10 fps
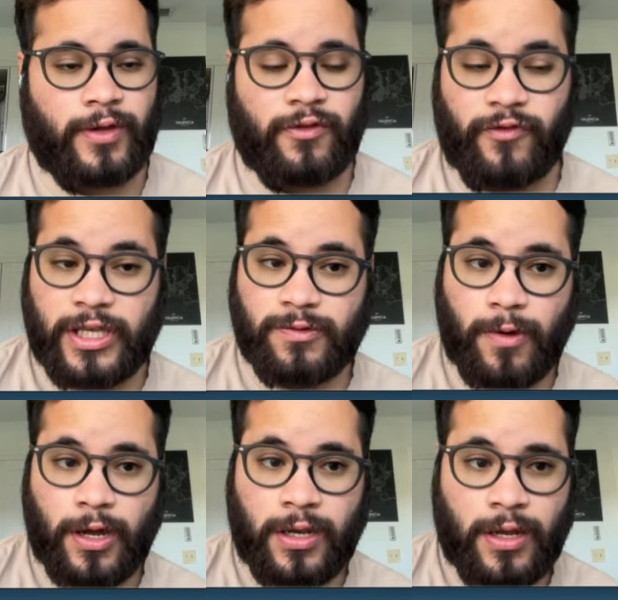phase
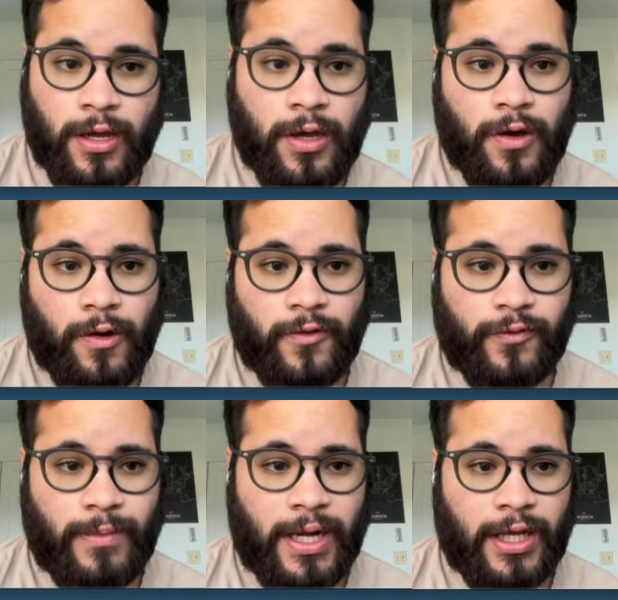one of
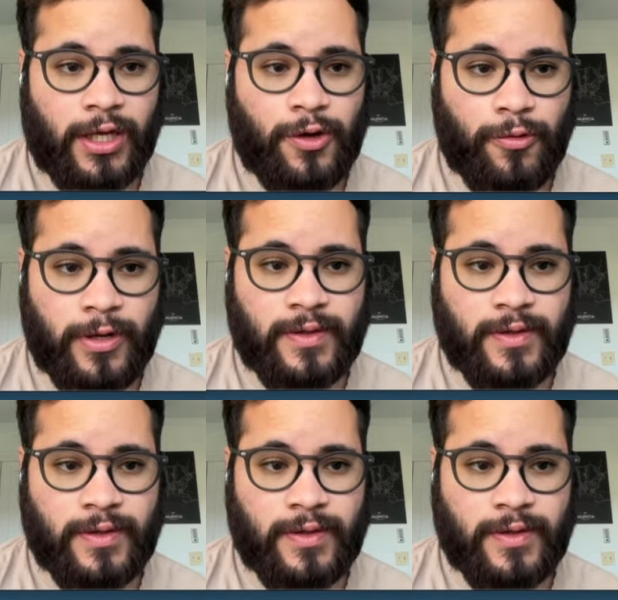my current